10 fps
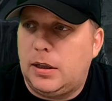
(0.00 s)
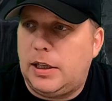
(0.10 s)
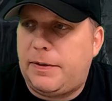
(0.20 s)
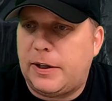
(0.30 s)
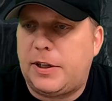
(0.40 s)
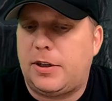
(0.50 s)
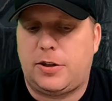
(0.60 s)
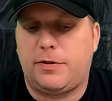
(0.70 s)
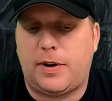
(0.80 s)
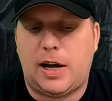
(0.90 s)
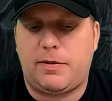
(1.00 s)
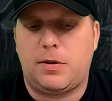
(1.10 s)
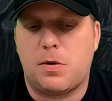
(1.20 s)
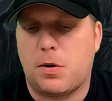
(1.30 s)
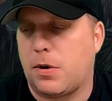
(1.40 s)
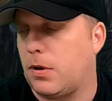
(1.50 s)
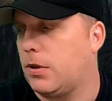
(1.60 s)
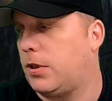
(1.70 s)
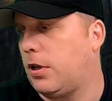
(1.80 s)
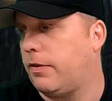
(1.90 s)
If you're into the survival horror,
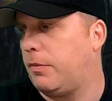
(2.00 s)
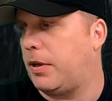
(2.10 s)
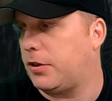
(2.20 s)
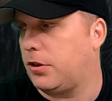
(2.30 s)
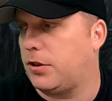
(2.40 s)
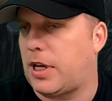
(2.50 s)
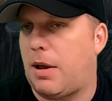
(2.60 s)
solving puzzles